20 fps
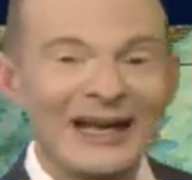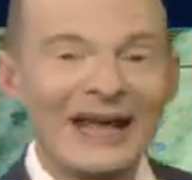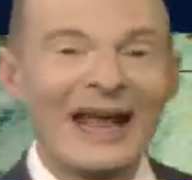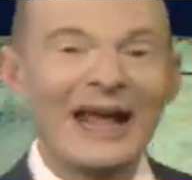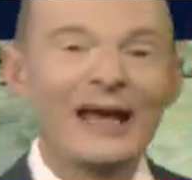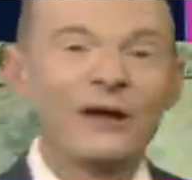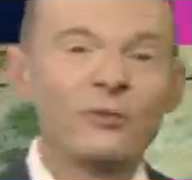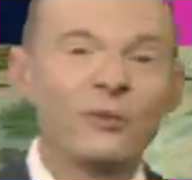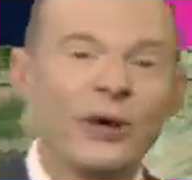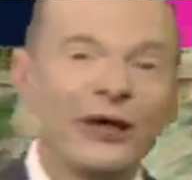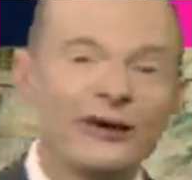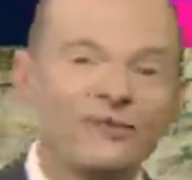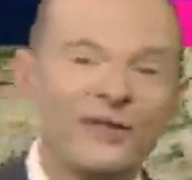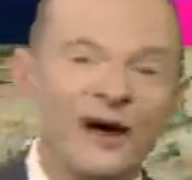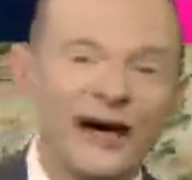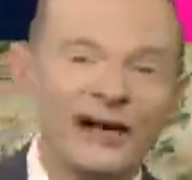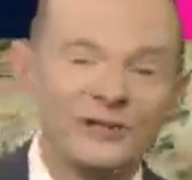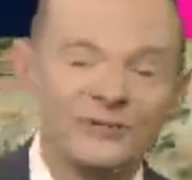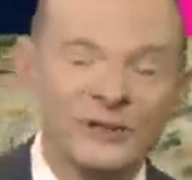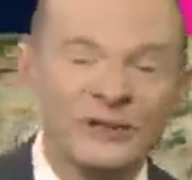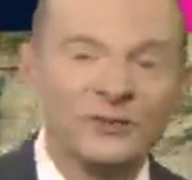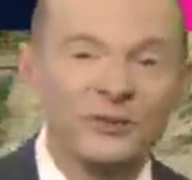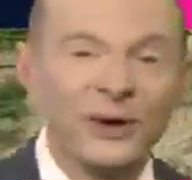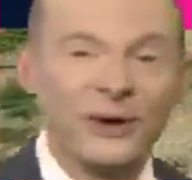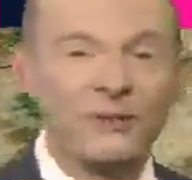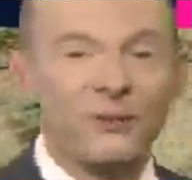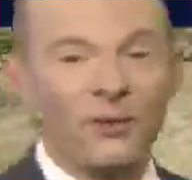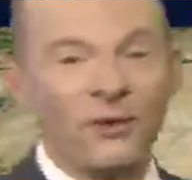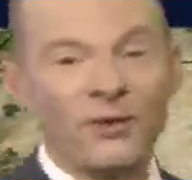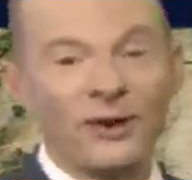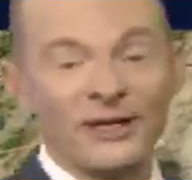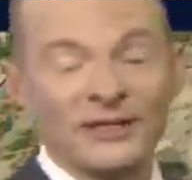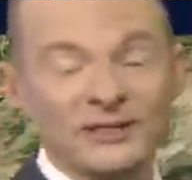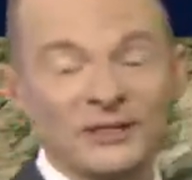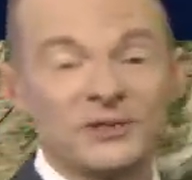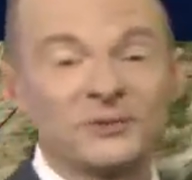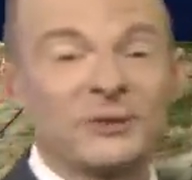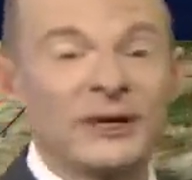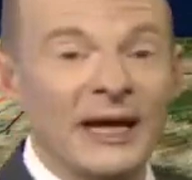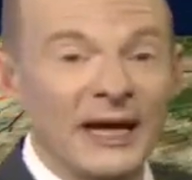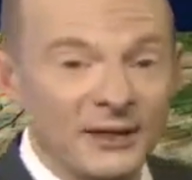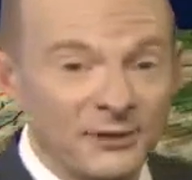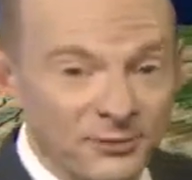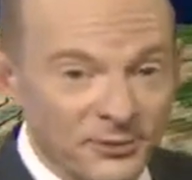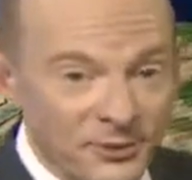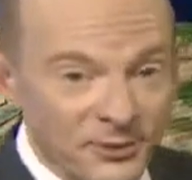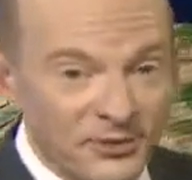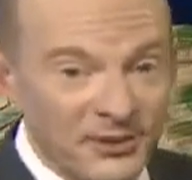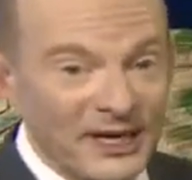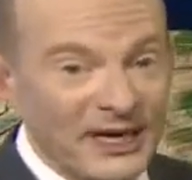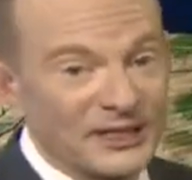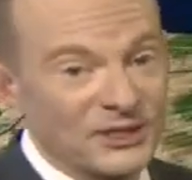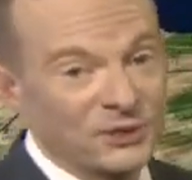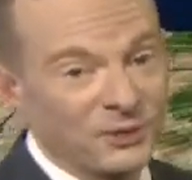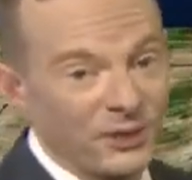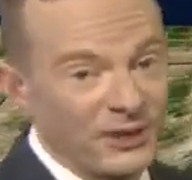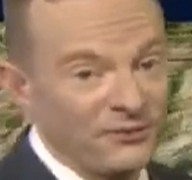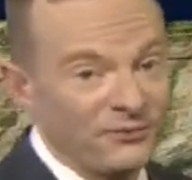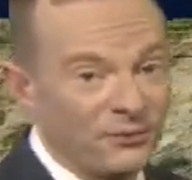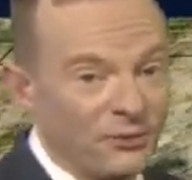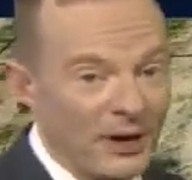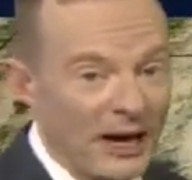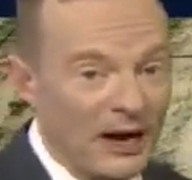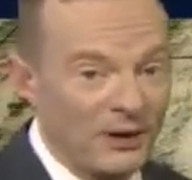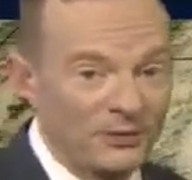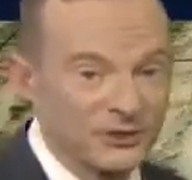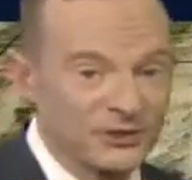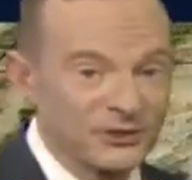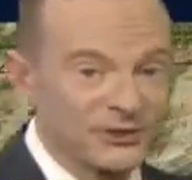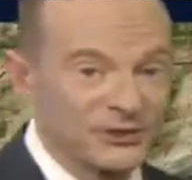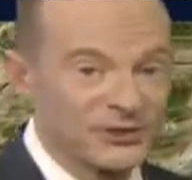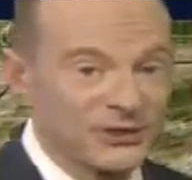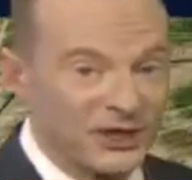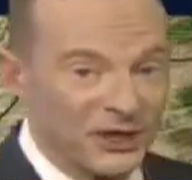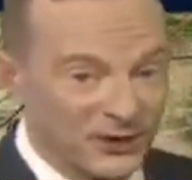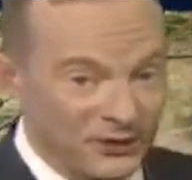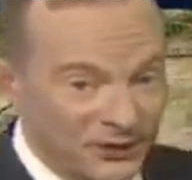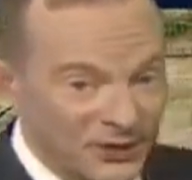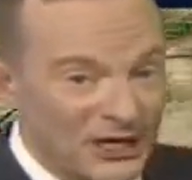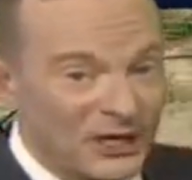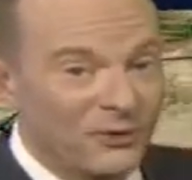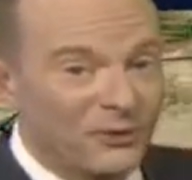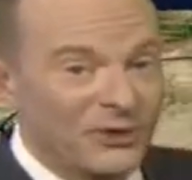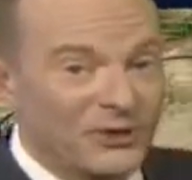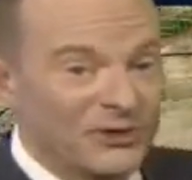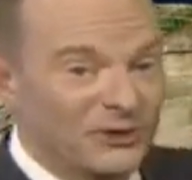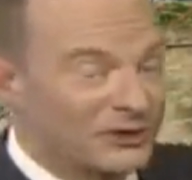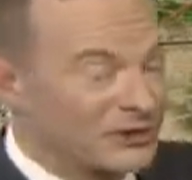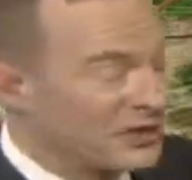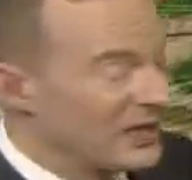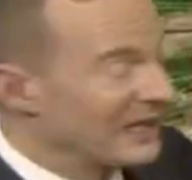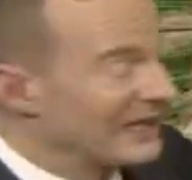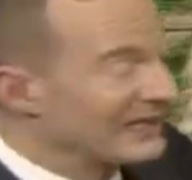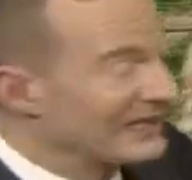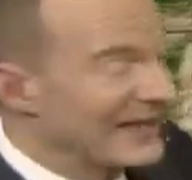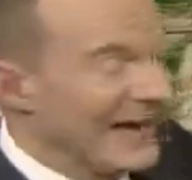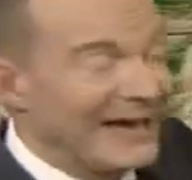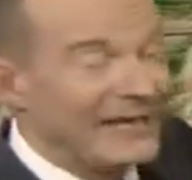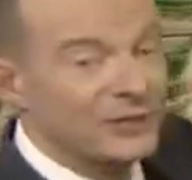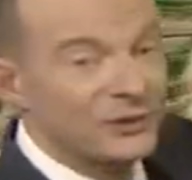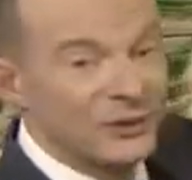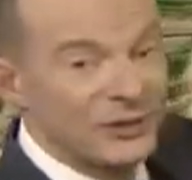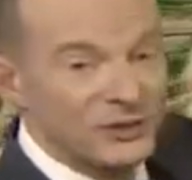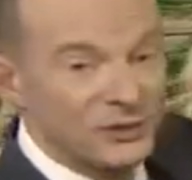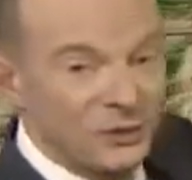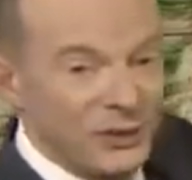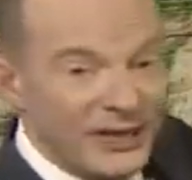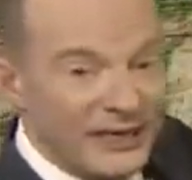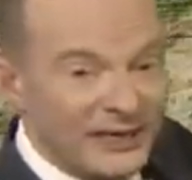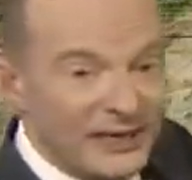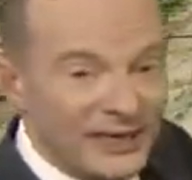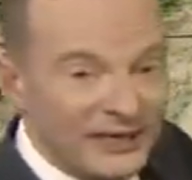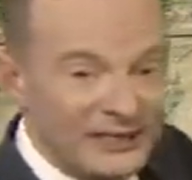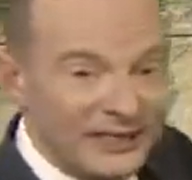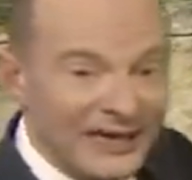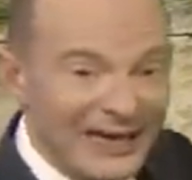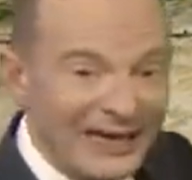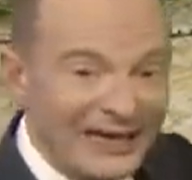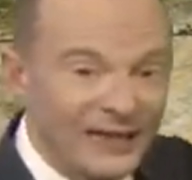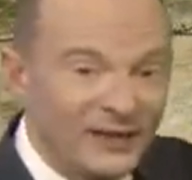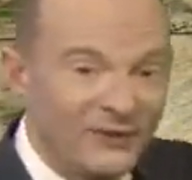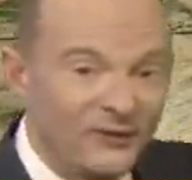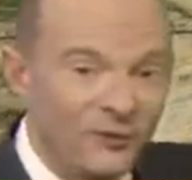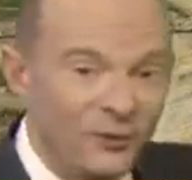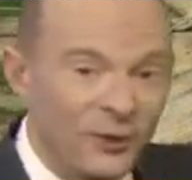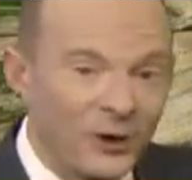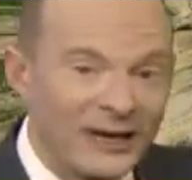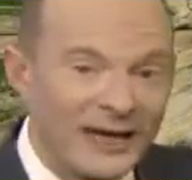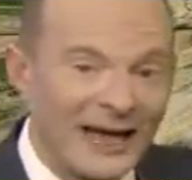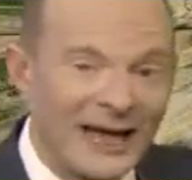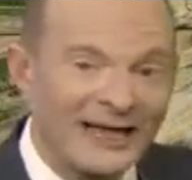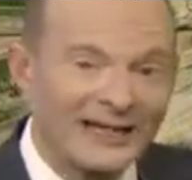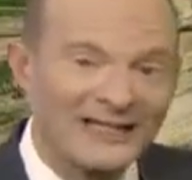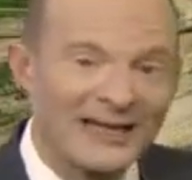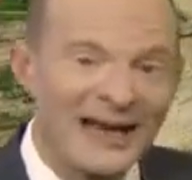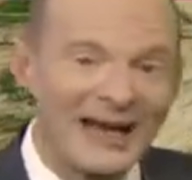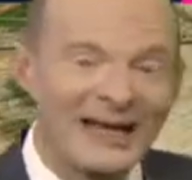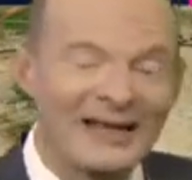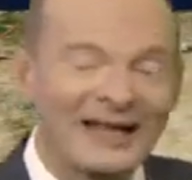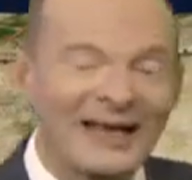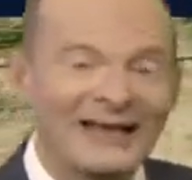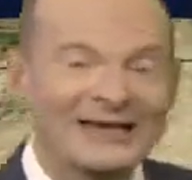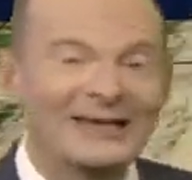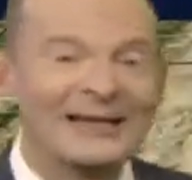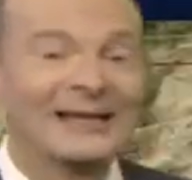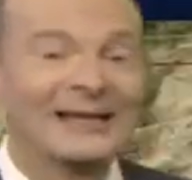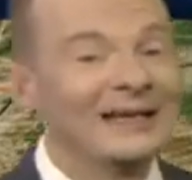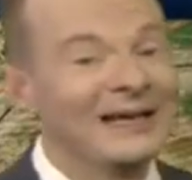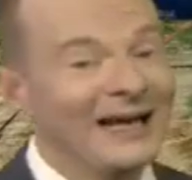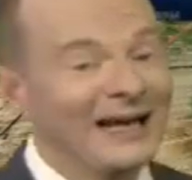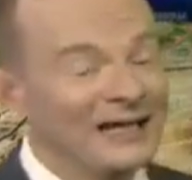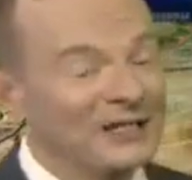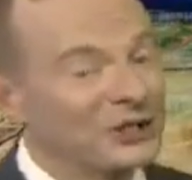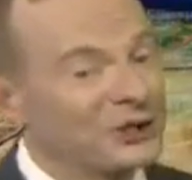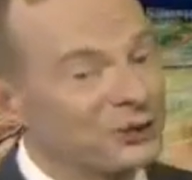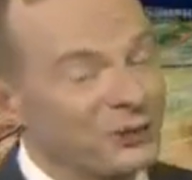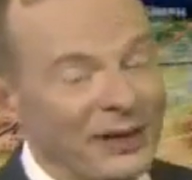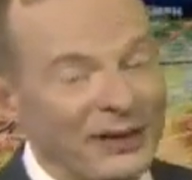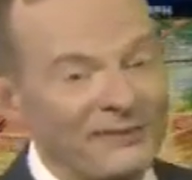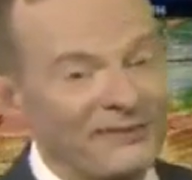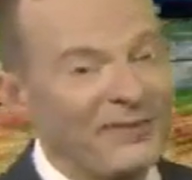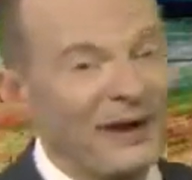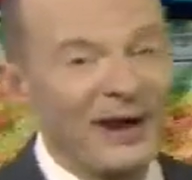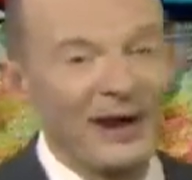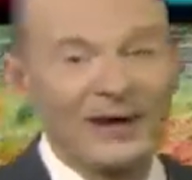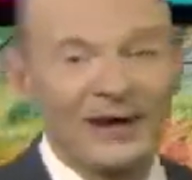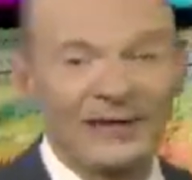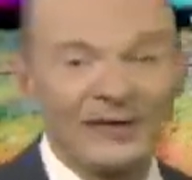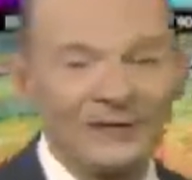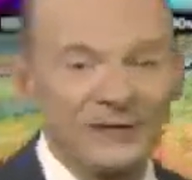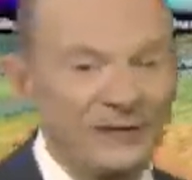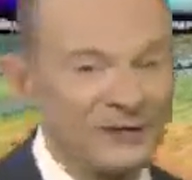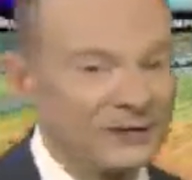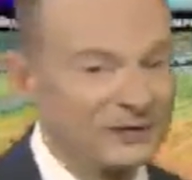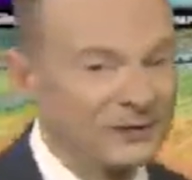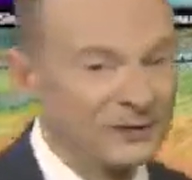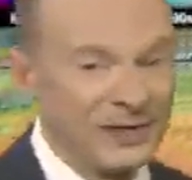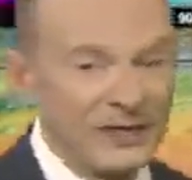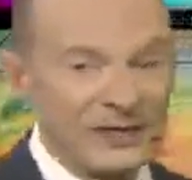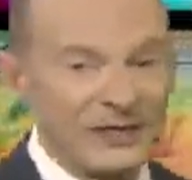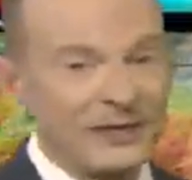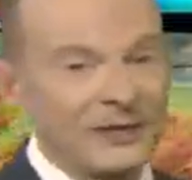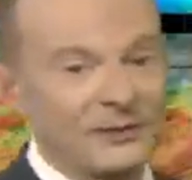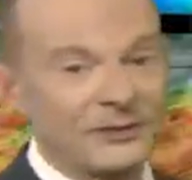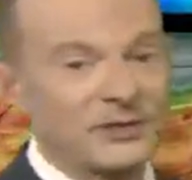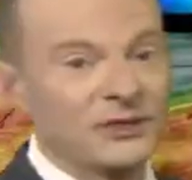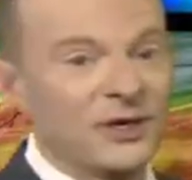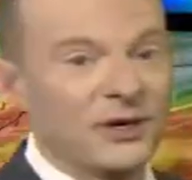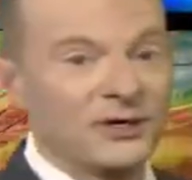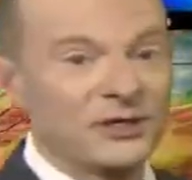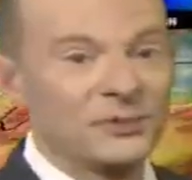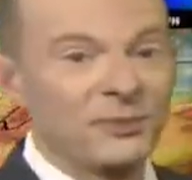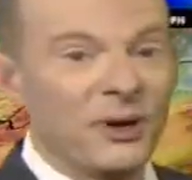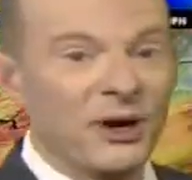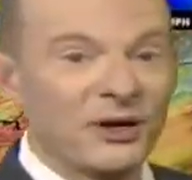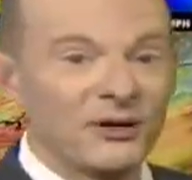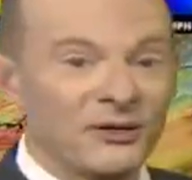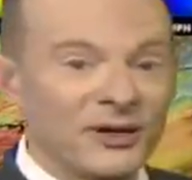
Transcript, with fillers: and wind advisories, wind warnings as we head through the next 24 hours hours or so with those dangerous wind gusts in the forecast and that extreme fire danger. Don't do anything that would start a spark.